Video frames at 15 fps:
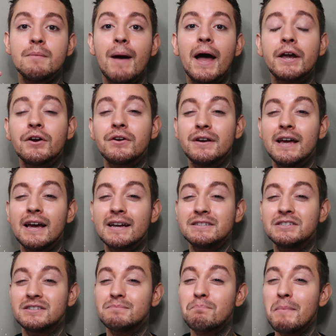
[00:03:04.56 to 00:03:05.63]
on the back of your neck,
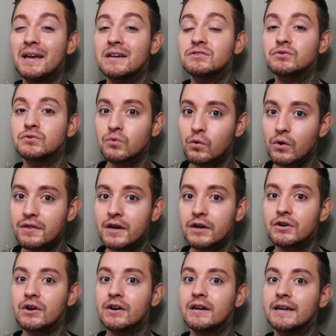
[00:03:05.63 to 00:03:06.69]
and just make sure
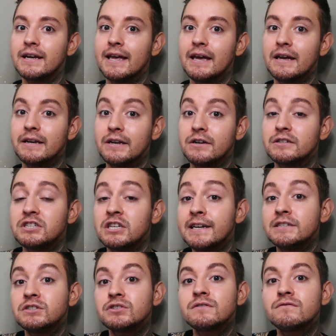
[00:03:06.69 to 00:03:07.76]
that you're not going to get an
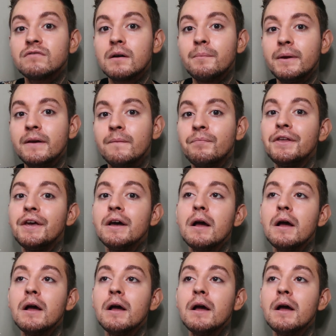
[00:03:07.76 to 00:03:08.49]
irritation from it.